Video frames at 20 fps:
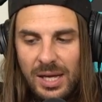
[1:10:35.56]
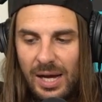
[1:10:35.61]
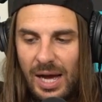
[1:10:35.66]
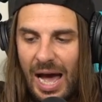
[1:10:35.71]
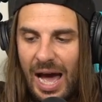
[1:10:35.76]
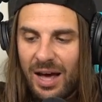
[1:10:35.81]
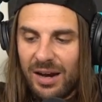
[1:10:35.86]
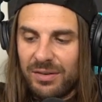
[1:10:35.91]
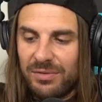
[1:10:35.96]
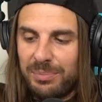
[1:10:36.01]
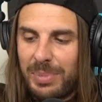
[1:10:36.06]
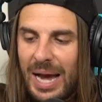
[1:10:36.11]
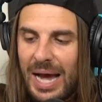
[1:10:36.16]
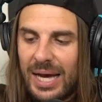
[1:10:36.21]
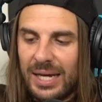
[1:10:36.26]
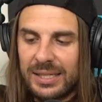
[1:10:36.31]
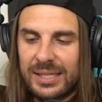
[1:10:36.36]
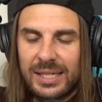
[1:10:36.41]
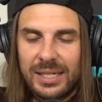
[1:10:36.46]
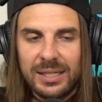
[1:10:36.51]
Out of
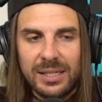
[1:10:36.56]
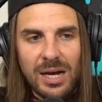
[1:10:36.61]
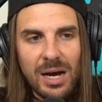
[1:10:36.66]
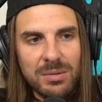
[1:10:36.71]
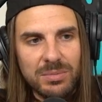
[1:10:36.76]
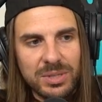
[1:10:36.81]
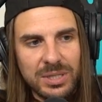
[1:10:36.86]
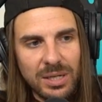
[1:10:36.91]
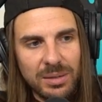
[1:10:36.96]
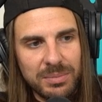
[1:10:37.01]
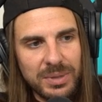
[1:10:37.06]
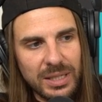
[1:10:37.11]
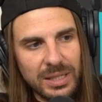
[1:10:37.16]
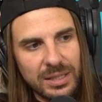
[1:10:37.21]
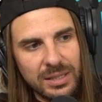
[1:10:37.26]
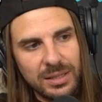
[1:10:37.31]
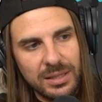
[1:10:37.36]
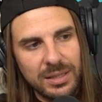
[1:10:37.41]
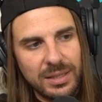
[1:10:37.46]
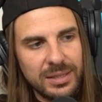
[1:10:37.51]
bad can come something
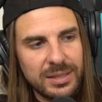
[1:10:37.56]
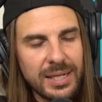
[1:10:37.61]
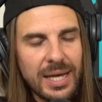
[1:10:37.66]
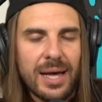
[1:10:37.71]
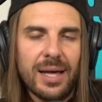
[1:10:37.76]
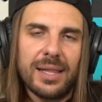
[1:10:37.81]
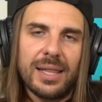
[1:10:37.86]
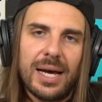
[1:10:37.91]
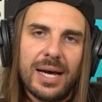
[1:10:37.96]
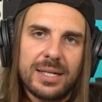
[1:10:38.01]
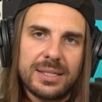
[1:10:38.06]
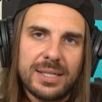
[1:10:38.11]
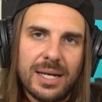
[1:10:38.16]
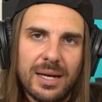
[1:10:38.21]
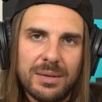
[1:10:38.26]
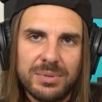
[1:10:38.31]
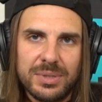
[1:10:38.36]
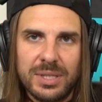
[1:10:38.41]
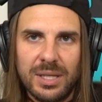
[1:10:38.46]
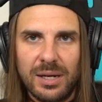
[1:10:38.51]
good, that
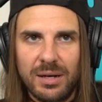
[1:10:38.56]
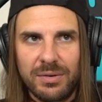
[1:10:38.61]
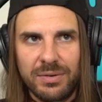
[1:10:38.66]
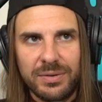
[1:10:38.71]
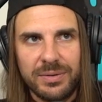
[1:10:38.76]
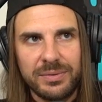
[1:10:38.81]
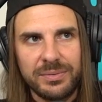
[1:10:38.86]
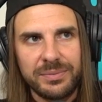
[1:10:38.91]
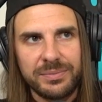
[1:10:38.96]
type stuff.